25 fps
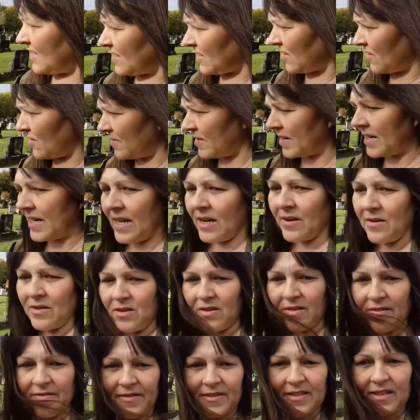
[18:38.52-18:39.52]
So I'm going to go
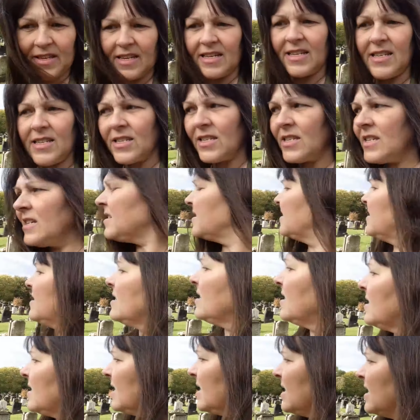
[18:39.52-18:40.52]
and look for this
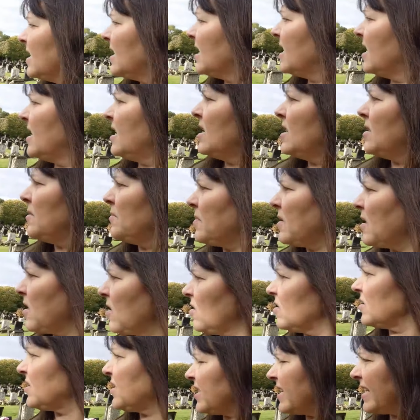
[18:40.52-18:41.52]

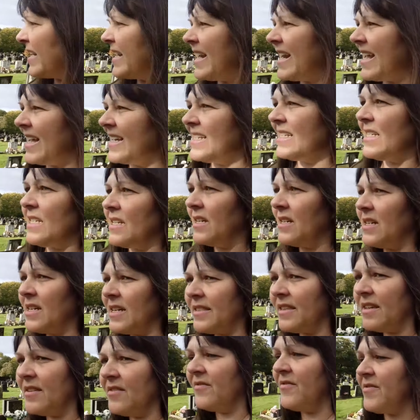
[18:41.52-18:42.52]
plot letter
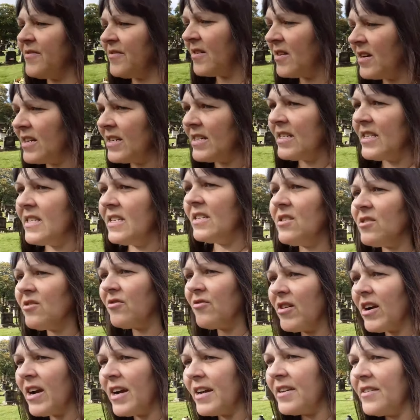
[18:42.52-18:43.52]
and then find this
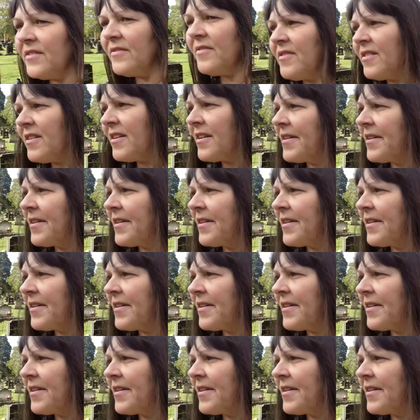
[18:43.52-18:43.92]
grave.